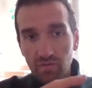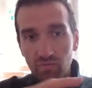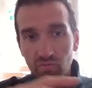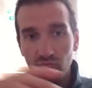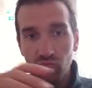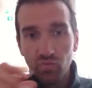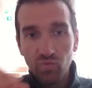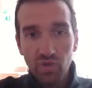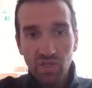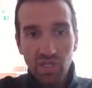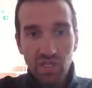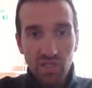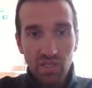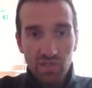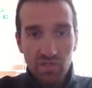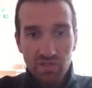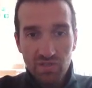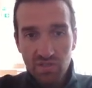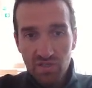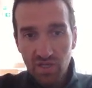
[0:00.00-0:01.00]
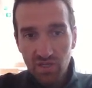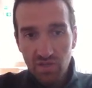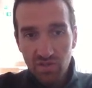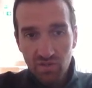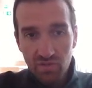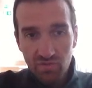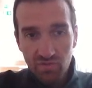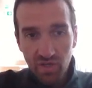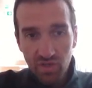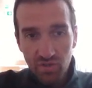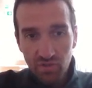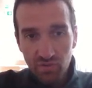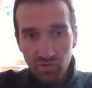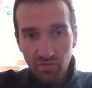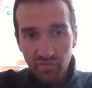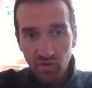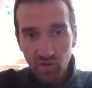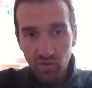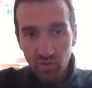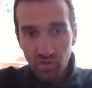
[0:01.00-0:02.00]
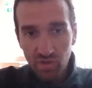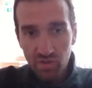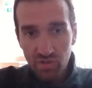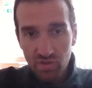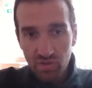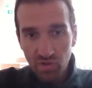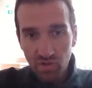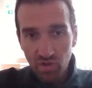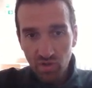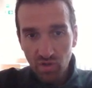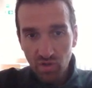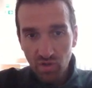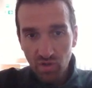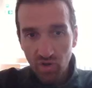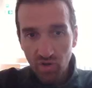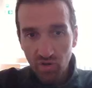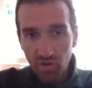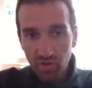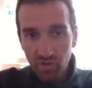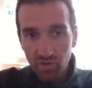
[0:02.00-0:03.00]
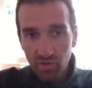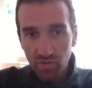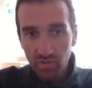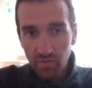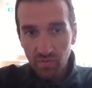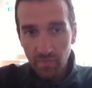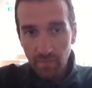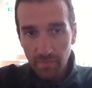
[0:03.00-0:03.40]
we instead try to focus on